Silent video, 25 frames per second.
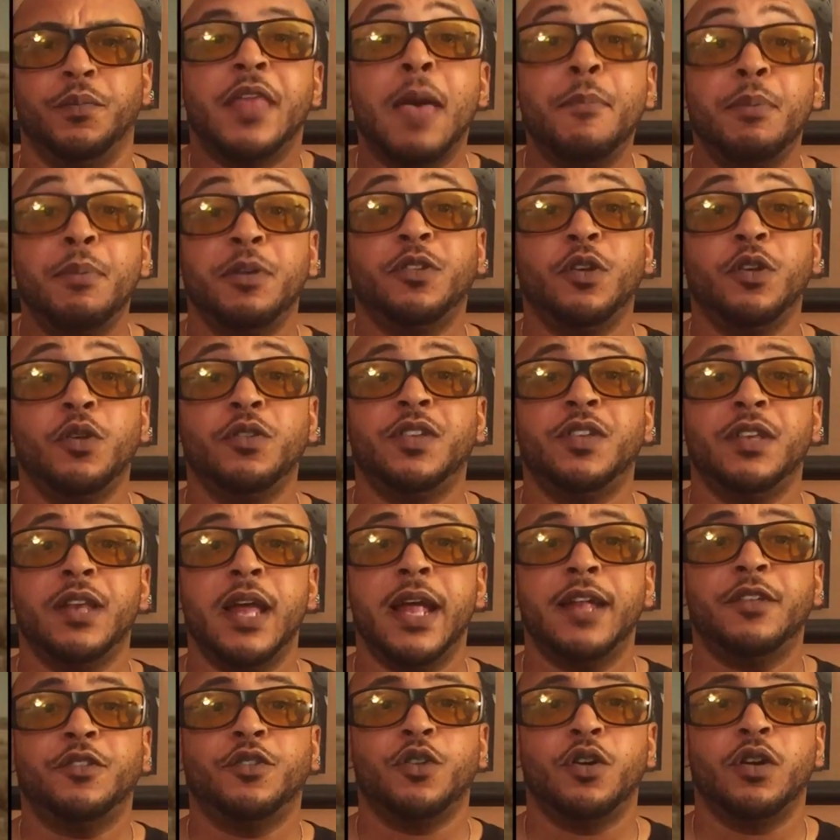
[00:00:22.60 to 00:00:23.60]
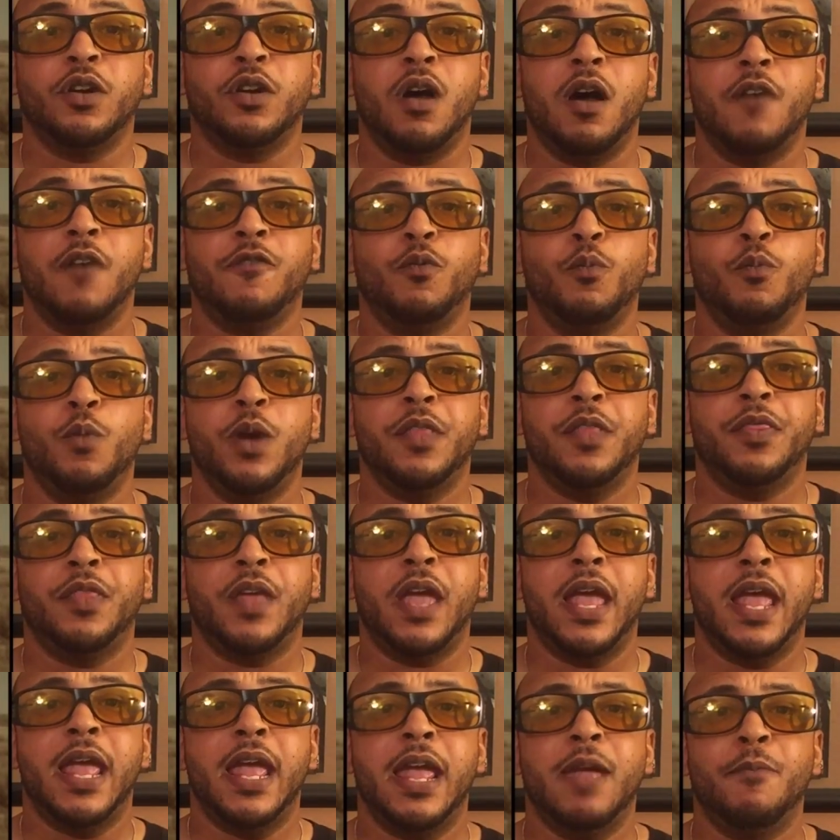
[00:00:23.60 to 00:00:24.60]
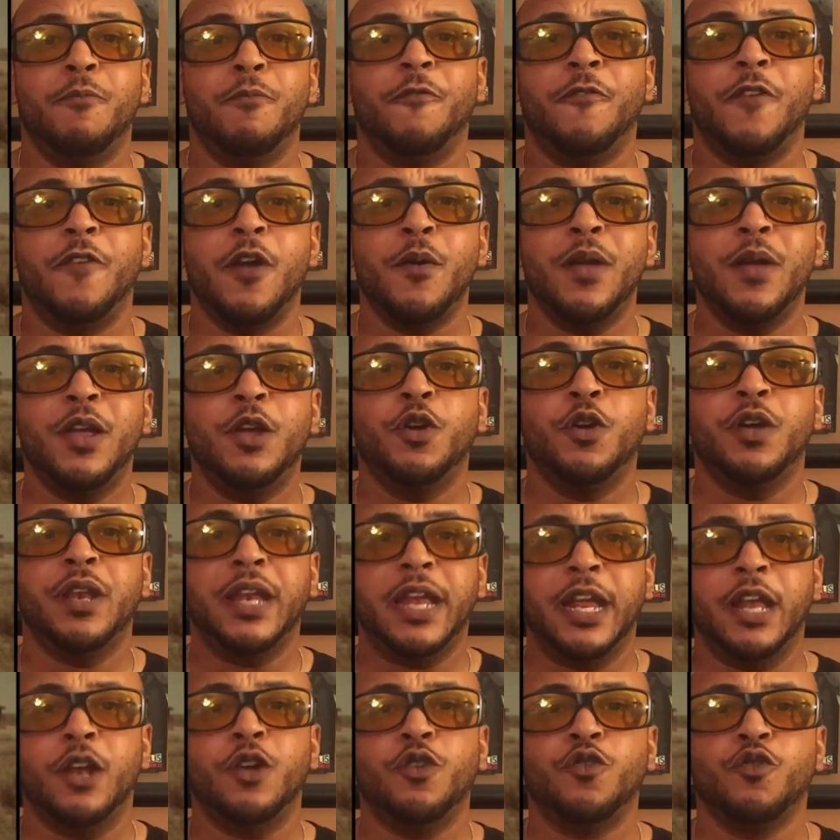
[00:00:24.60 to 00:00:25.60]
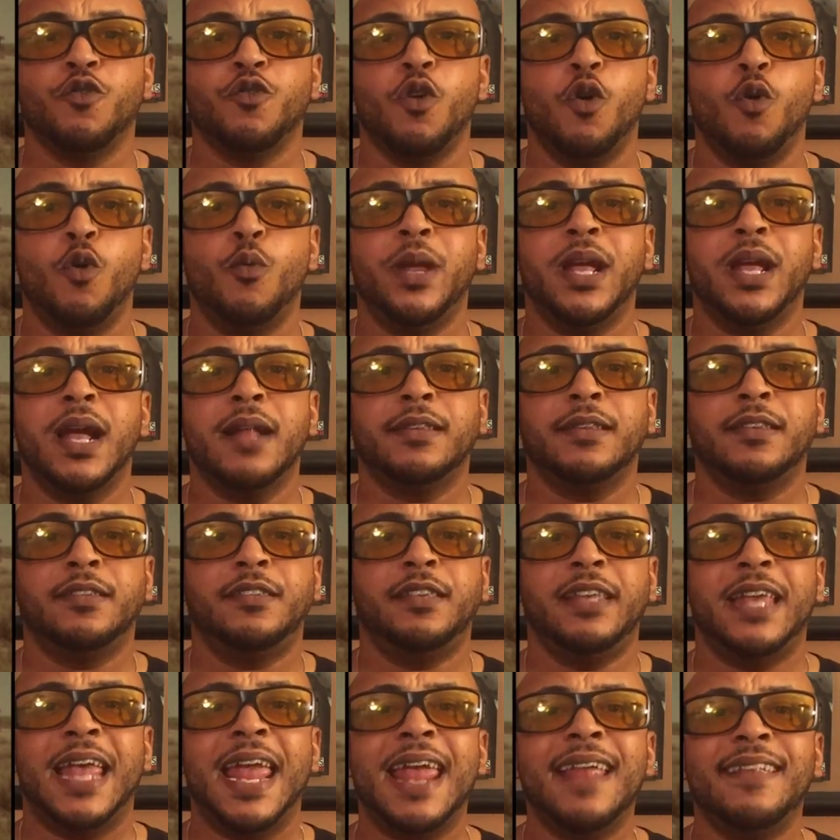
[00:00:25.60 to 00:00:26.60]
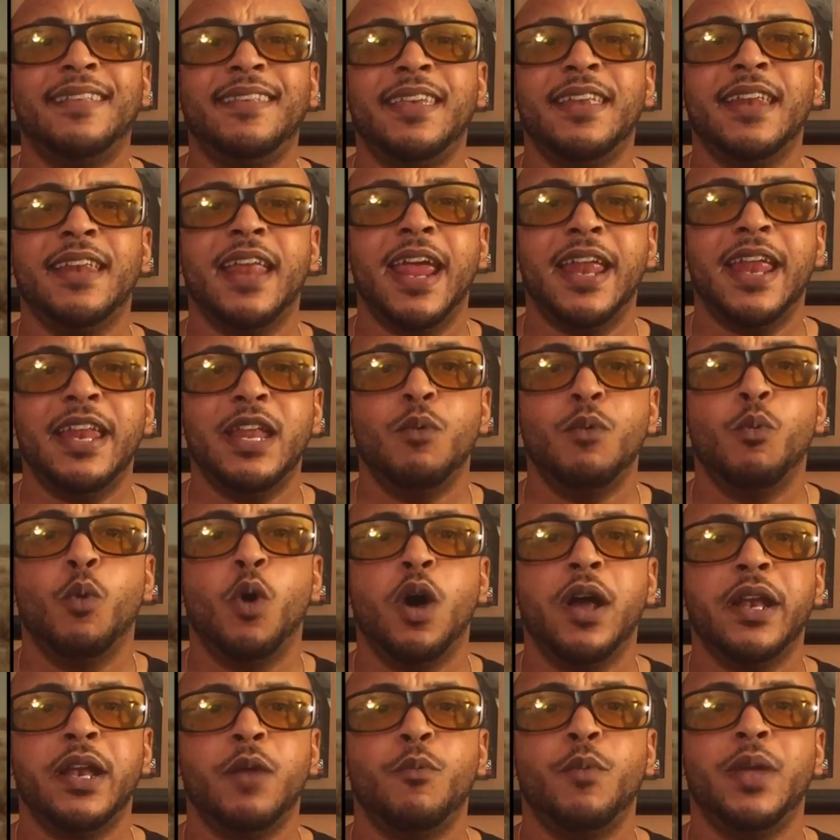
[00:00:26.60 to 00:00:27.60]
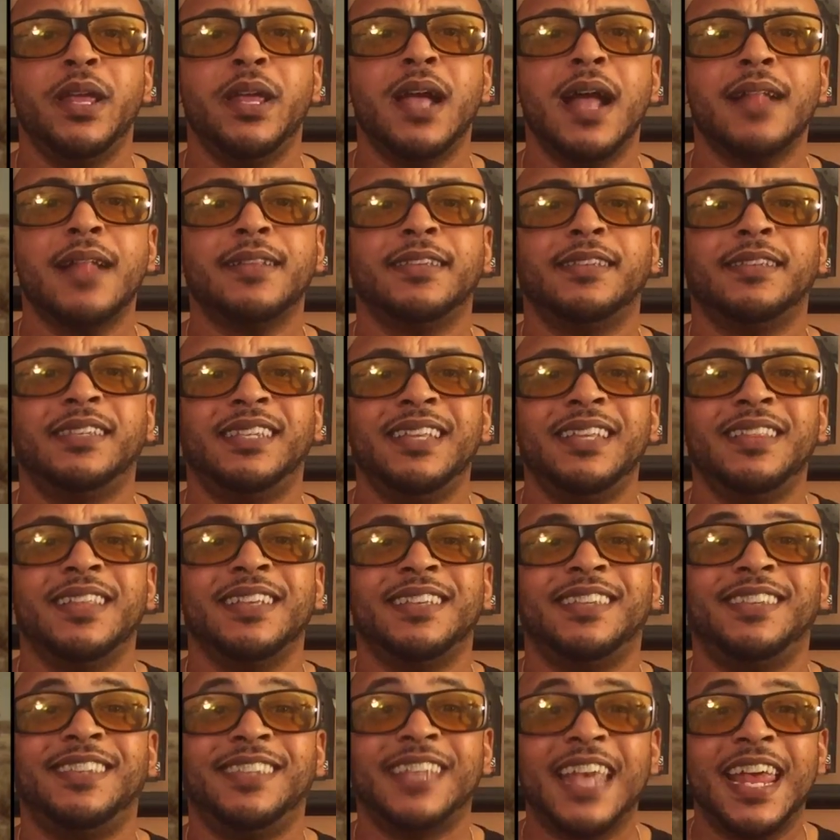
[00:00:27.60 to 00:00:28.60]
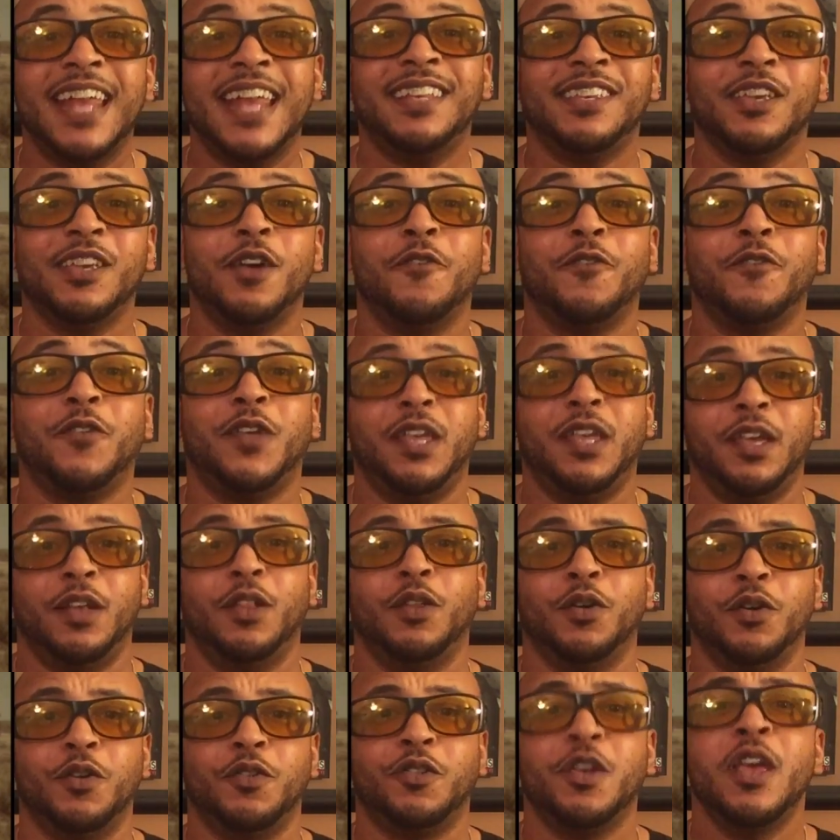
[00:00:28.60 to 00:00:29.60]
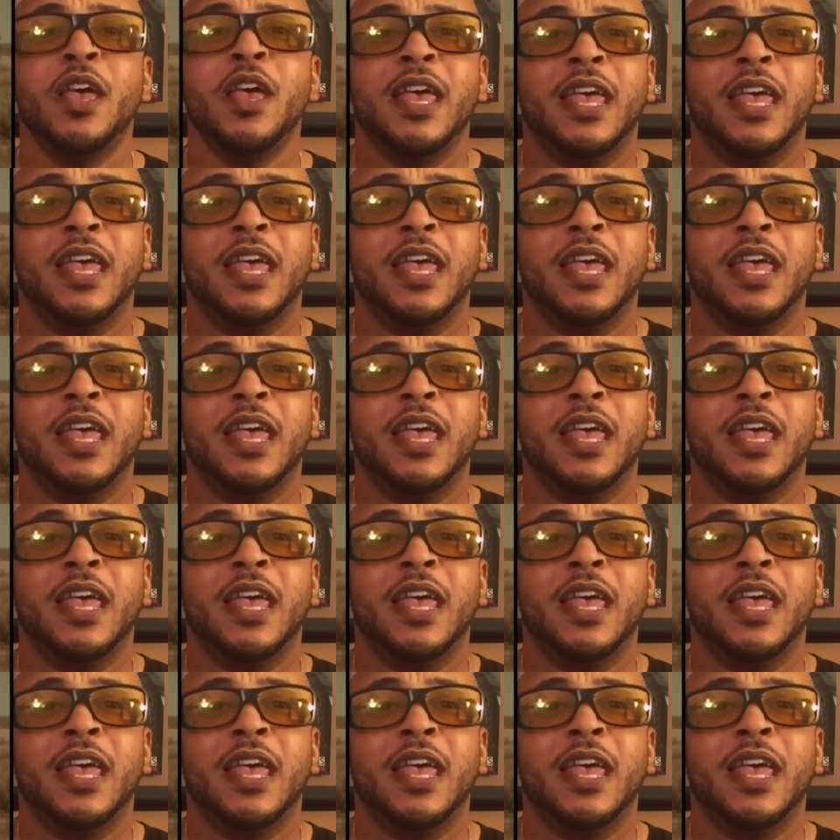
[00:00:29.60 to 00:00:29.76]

The episode tonight started off with a very good intro. We got to see 1881 and we got to see the Saint of Killers.